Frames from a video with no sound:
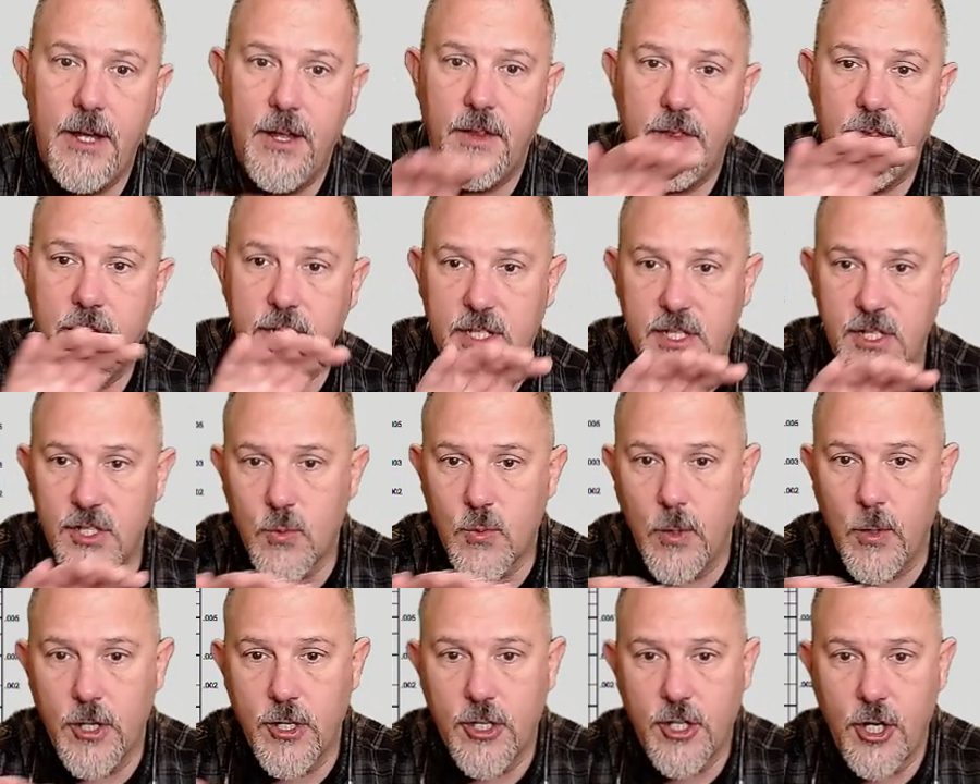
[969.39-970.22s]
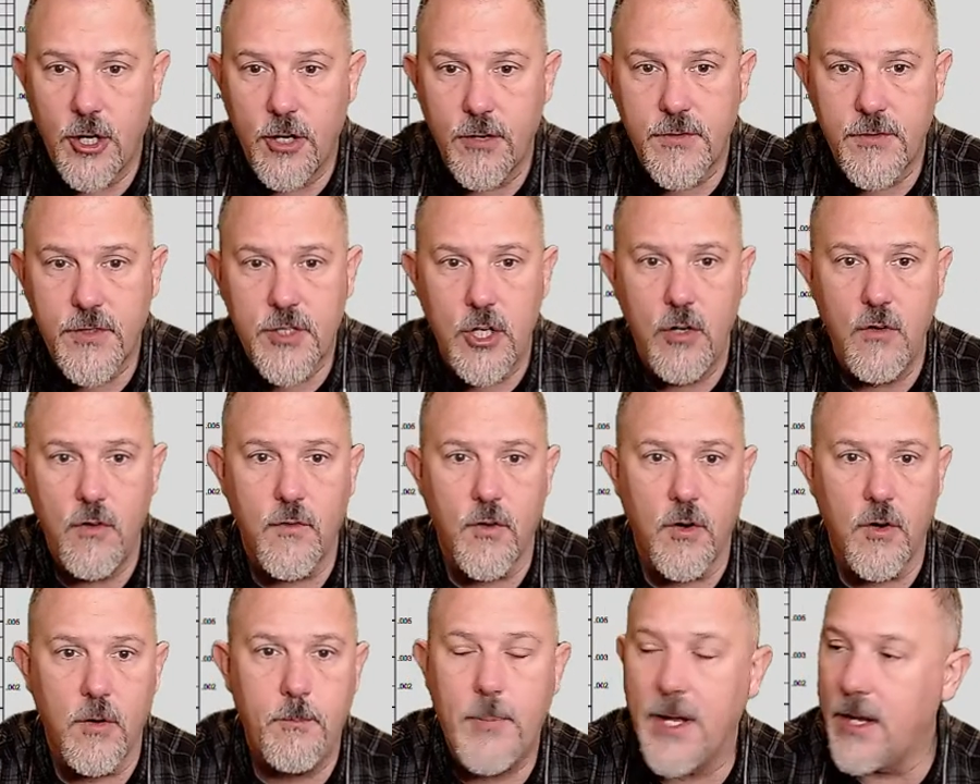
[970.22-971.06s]
This is where it curves
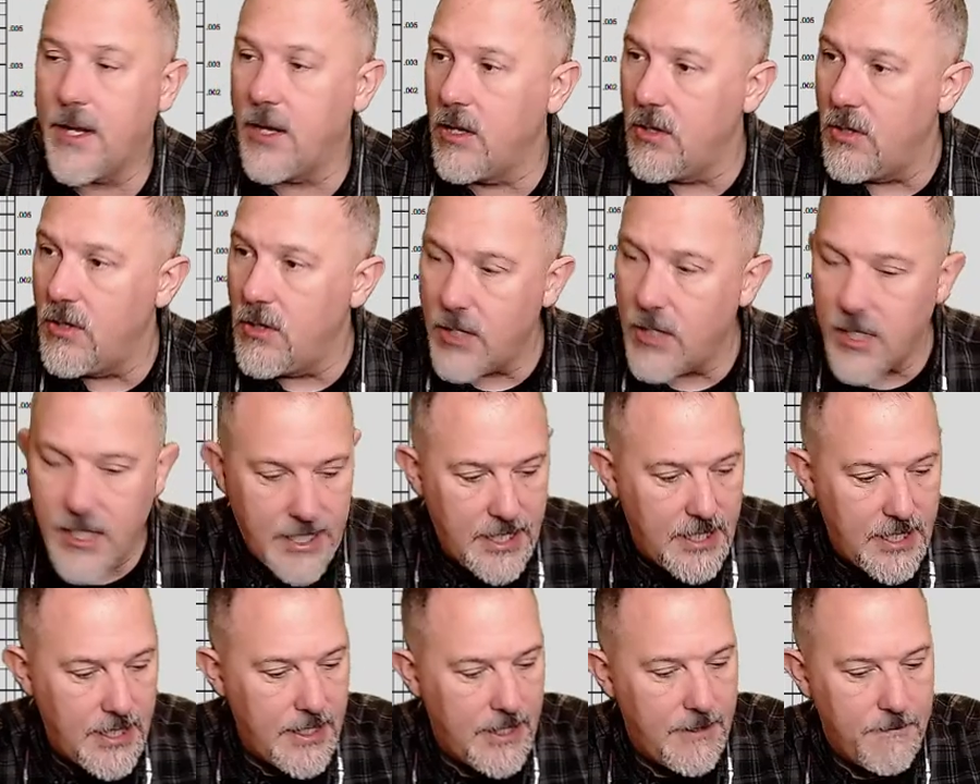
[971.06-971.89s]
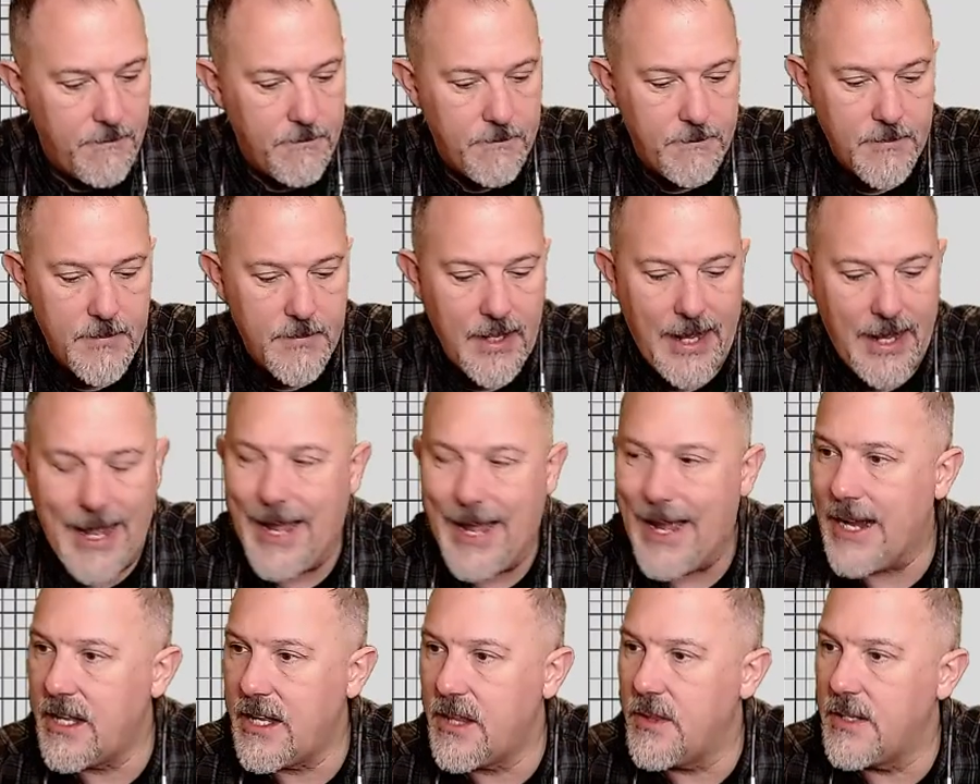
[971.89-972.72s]
over, but look
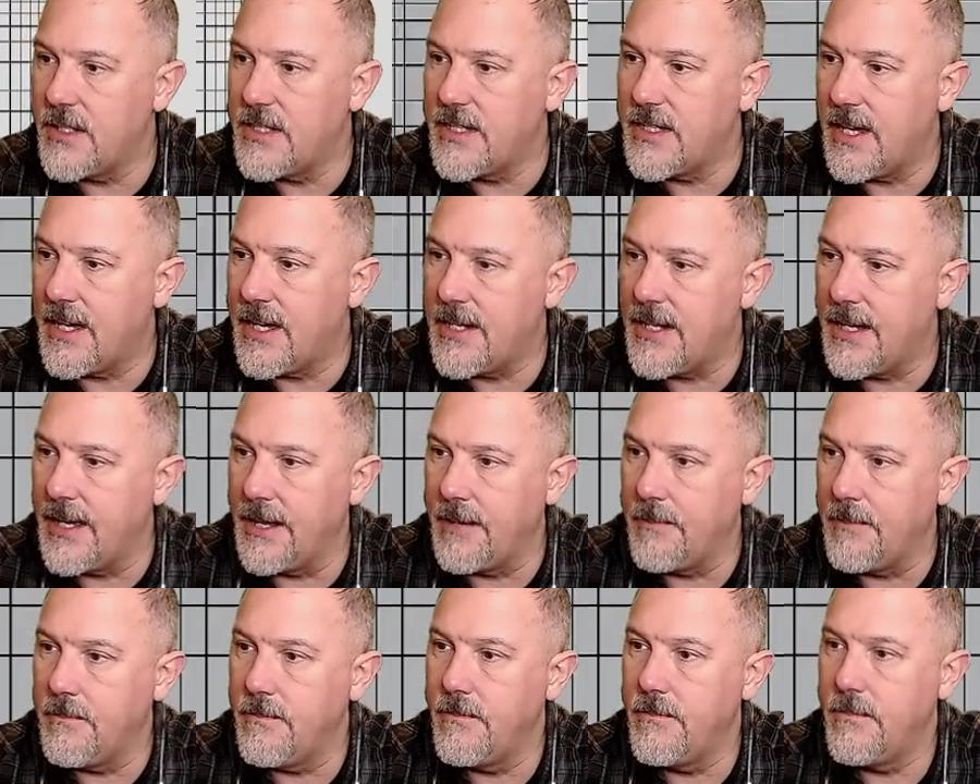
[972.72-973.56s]
at the time,